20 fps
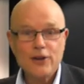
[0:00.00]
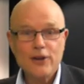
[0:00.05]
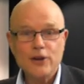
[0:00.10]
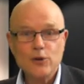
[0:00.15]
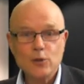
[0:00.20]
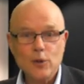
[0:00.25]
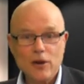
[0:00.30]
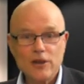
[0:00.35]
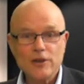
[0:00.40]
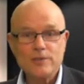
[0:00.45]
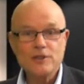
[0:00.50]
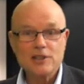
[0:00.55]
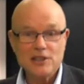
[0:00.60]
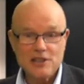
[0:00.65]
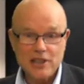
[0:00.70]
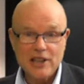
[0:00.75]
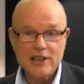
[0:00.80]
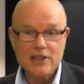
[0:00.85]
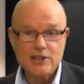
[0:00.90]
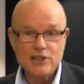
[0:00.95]
and welcome to
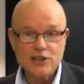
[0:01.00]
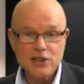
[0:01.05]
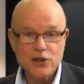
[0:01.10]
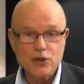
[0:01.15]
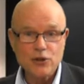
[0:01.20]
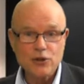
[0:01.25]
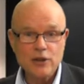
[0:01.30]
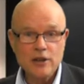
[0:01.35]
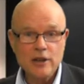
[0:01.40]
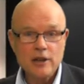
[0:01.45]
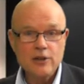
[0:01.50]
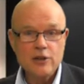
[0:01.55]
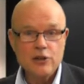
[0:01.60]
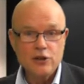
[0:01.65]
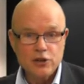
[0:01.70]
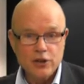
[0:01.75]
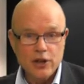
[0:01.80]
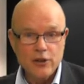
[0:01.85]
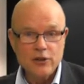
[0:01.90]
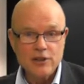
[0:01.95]
Take Two, the
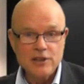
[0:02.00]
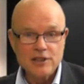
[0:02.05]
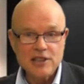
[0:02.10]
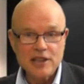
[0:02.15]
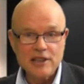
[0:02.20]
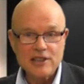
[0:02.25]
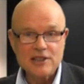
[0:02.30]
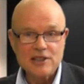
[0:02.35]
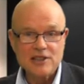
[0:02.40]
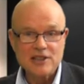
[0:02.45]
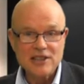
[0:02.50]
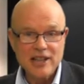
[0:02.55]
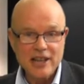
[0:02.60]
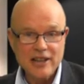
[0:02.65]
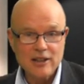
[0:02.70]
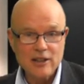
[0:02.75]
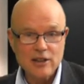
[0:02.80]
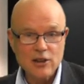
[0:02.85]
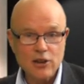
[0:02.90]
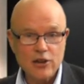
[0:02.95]
show that takes a
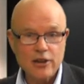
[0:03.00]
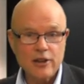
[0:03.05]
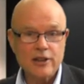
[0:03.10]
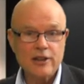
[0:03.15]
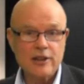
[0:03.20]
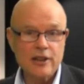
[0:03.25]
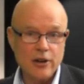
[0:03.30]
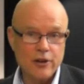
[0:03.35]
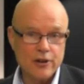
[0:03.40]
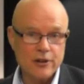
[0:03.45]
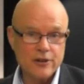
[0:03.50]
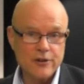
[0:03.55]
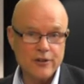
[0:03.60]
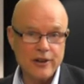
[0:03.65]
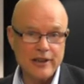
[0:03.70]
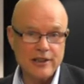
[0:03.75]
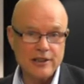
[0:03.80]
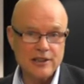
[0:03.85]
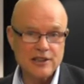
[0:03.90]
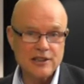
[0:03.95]
second look at current
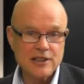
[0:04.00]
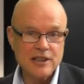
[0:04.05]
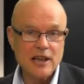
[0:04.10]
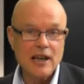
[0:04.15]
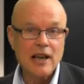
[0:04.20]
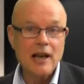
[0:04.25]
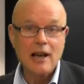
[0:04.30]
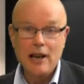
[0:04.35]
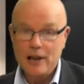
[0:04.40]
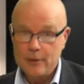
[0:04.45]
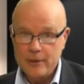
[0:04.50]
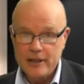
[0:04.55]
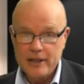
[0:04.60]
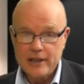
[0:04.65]
events. I'm